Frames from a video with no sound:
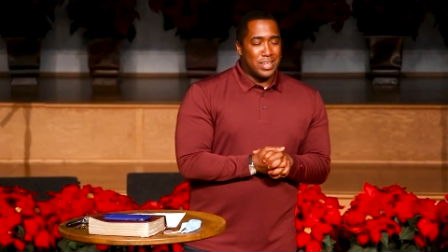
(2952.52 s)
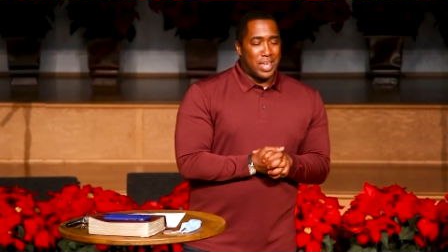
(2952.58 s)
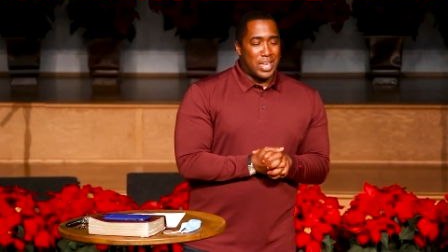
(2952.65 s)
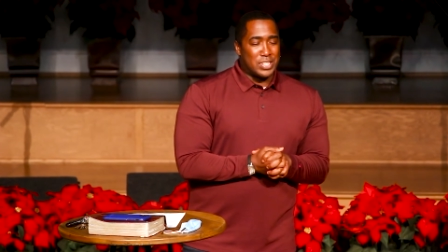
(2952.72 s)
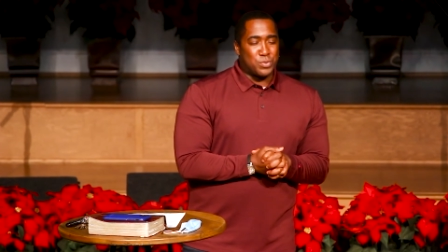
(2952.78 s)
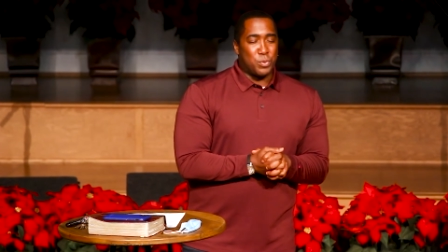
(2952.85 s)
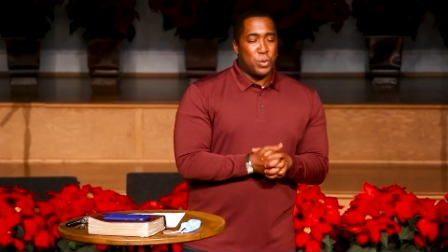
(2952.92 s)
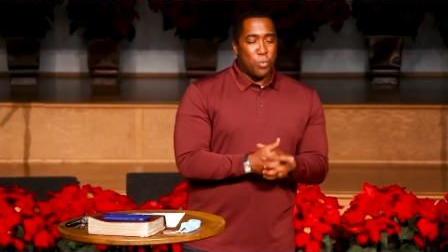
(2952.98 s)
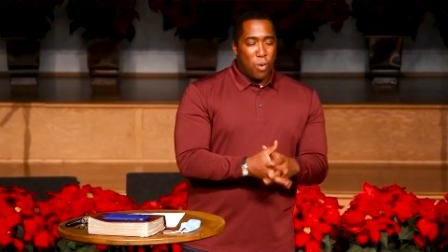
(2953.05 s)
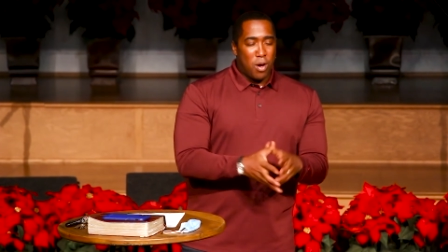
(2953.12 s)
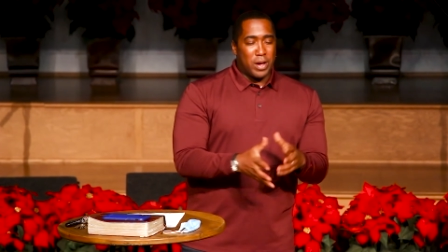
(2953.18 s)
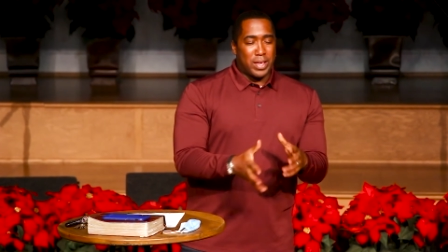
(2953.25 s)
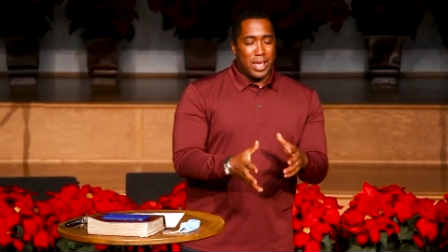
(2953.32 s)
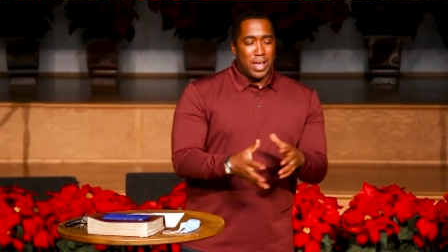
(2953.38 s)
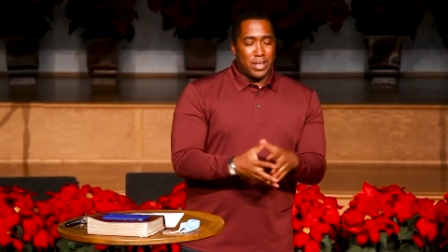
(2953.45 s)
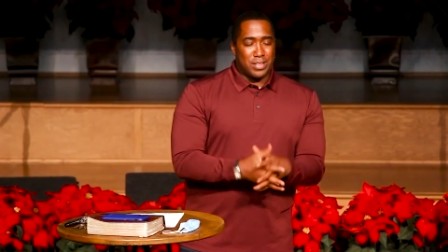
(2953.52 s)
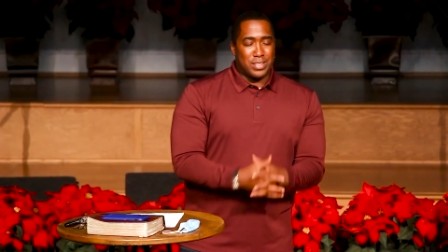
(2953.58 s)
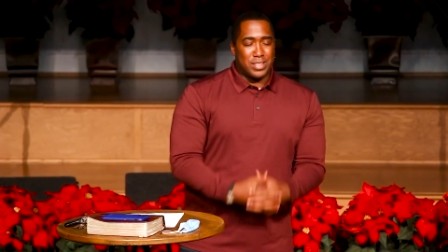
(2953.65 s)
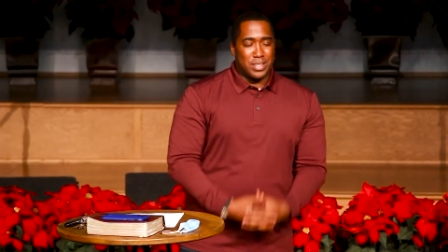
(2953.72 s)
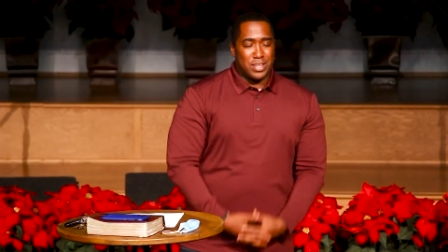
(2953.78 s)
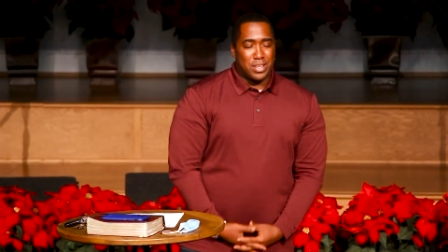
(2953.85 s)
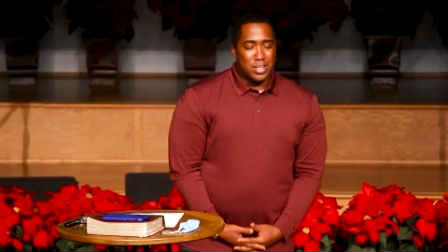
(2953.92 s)
as we walk out
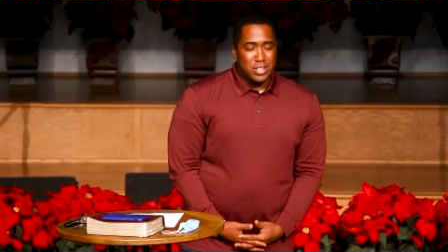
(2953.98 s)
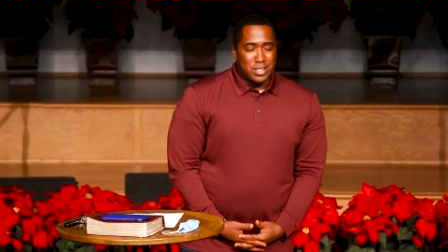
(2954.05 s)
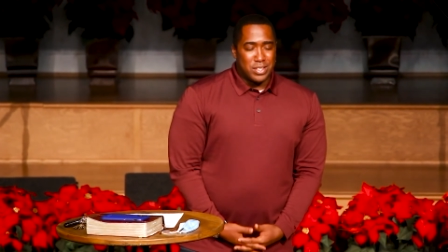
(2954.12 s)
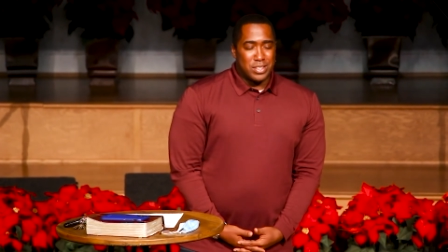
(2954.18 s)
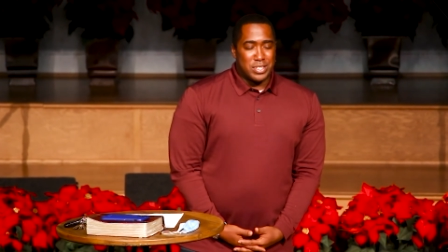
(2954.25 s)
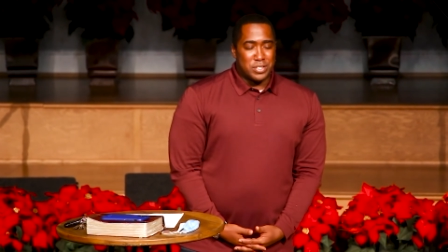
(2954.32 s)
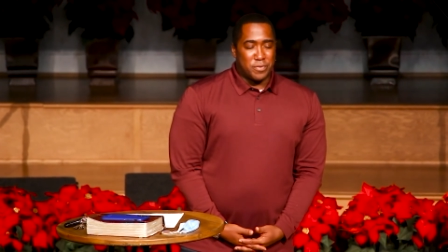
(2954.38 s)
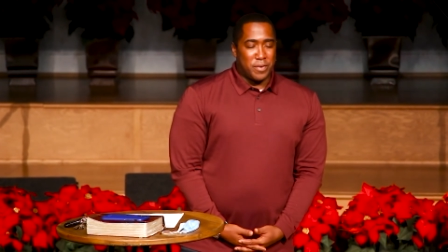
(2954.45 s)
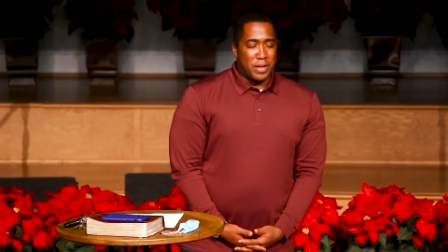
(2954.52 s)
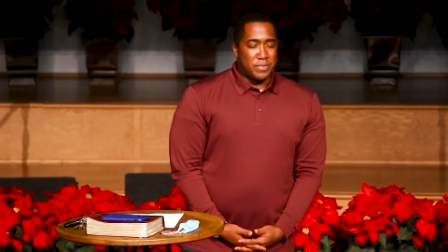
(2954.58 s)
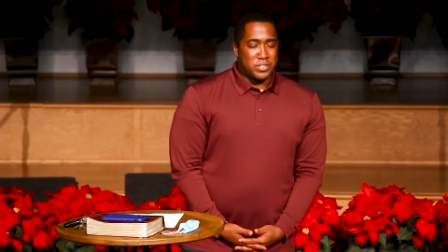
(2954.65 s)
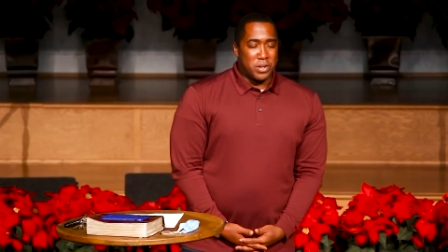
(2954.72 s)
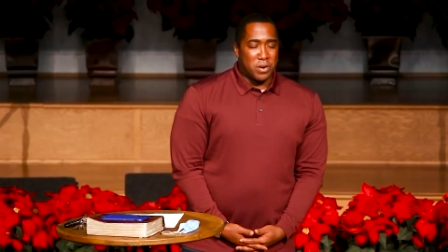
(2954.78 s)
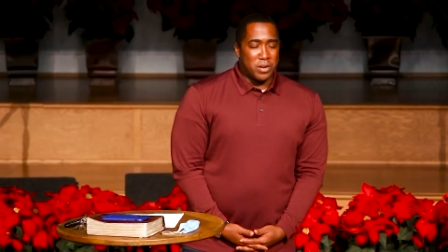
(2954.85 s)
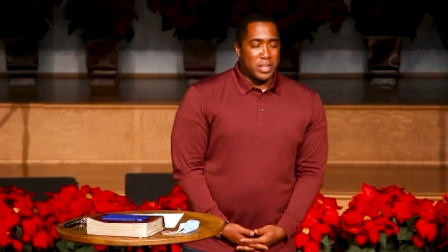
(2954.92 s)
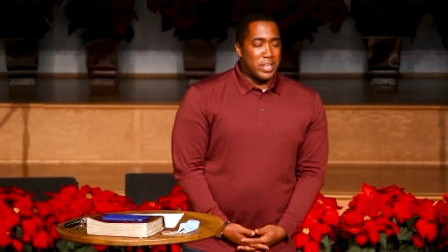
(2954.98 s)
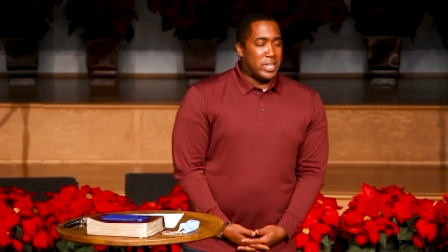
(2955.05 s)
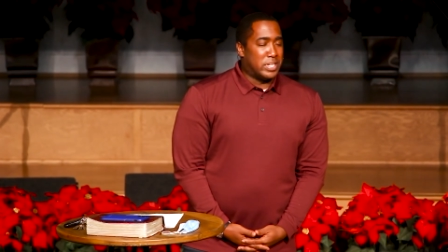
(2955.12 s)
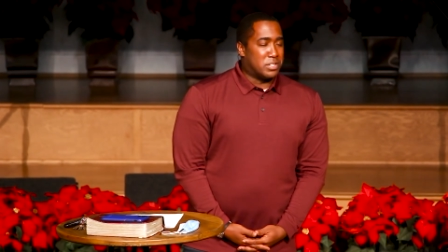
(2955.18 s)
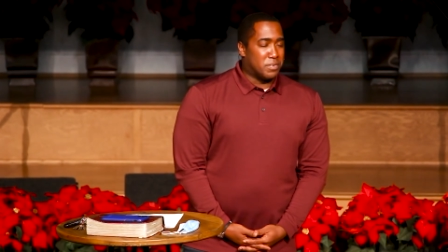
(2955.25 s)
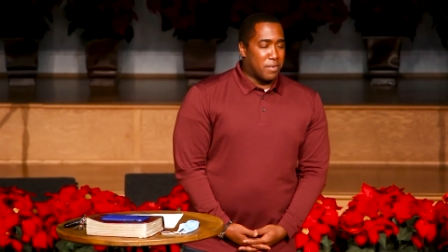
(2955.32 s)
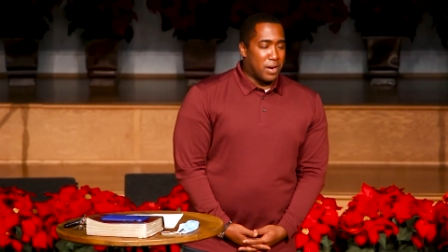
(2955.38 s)
this faith journey in
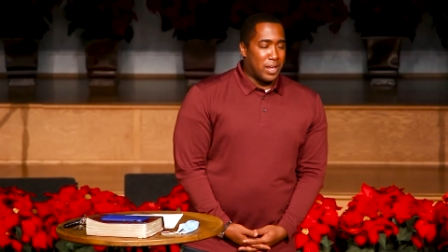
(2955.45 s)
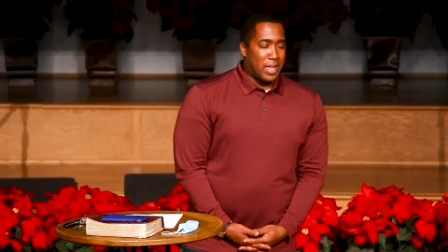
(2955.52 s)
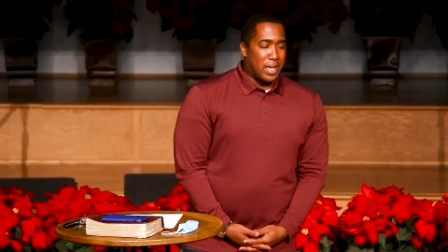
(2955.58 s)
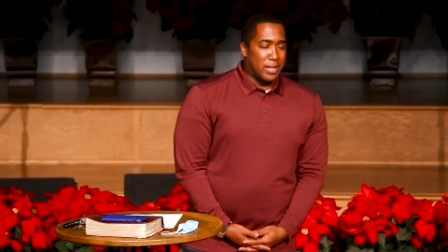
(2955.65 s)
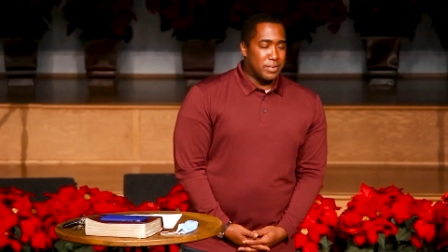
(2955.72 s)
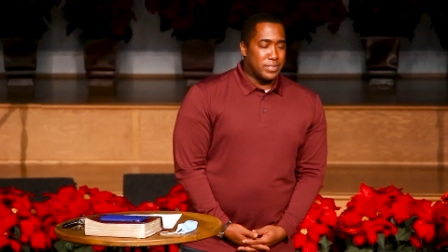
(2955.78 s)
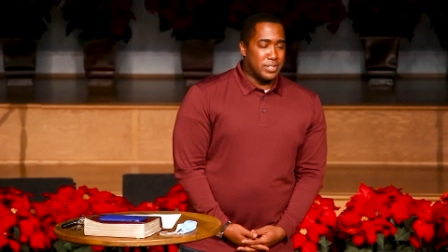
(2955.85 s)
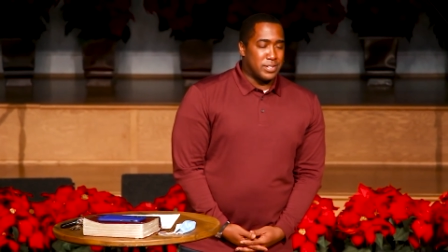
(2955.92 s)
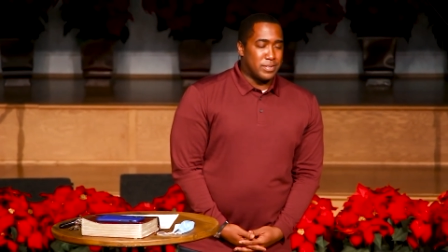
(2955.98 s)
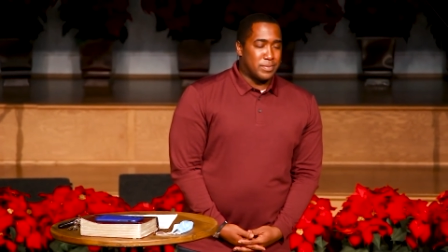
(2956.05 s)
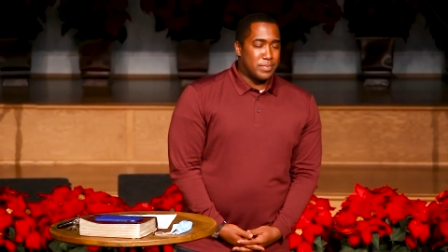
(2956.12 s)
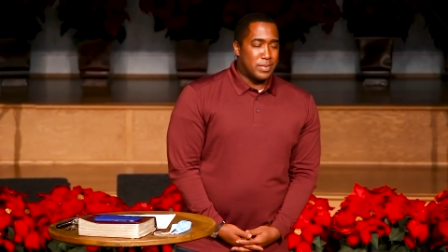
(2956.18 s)
each of our lives.